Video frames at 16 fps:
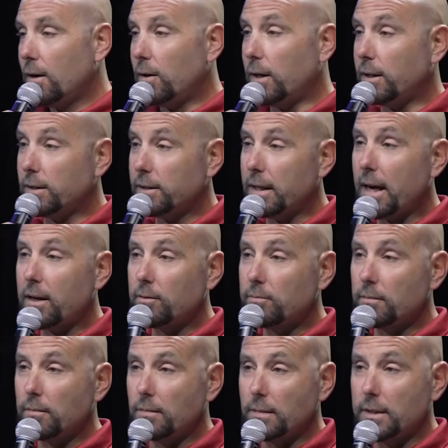Well, I
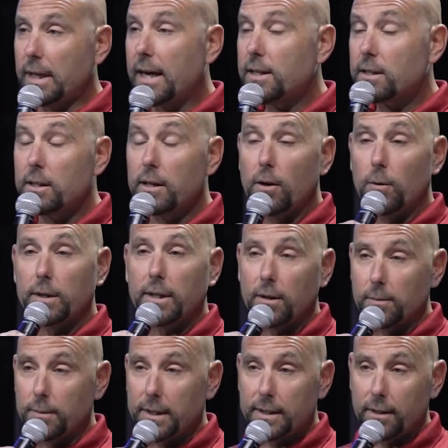would tell
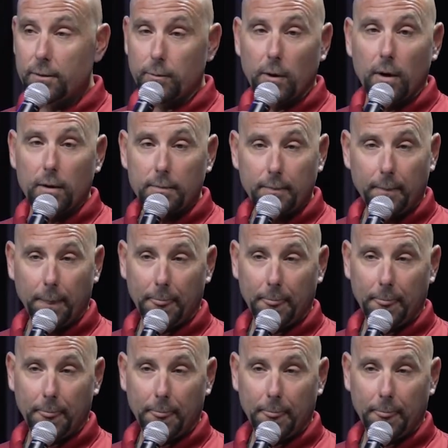them that they're wrong.